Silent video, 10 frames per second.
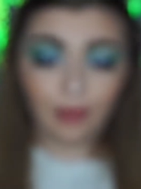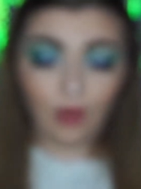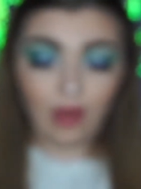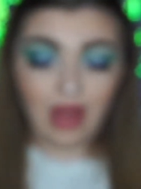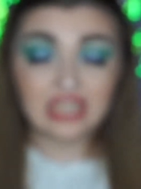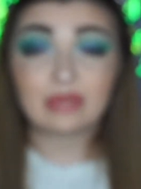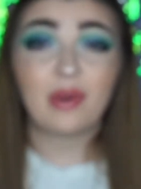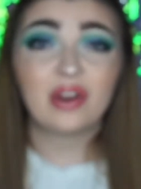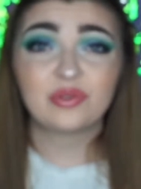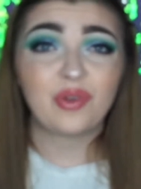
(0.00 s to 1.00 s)
but to be
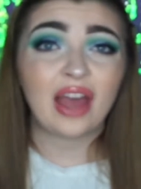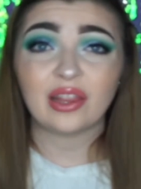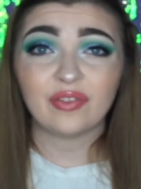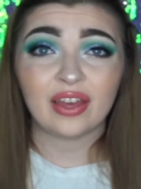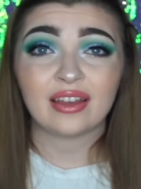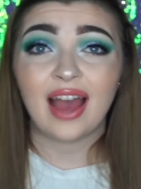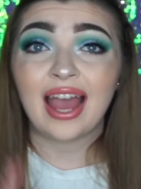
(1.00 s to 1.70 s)
honest with you, I love it.